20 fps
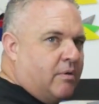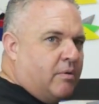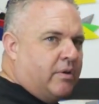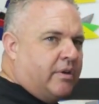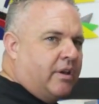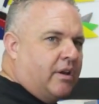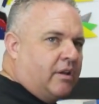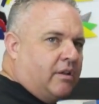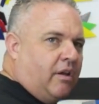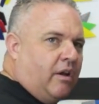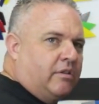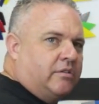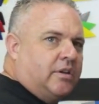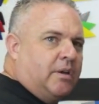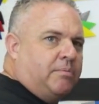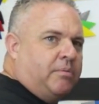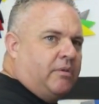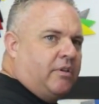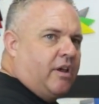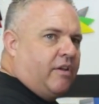want to get a
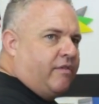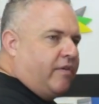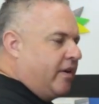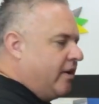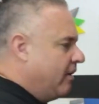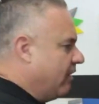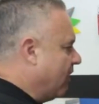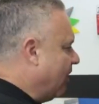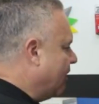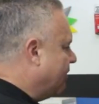close-up on that finger?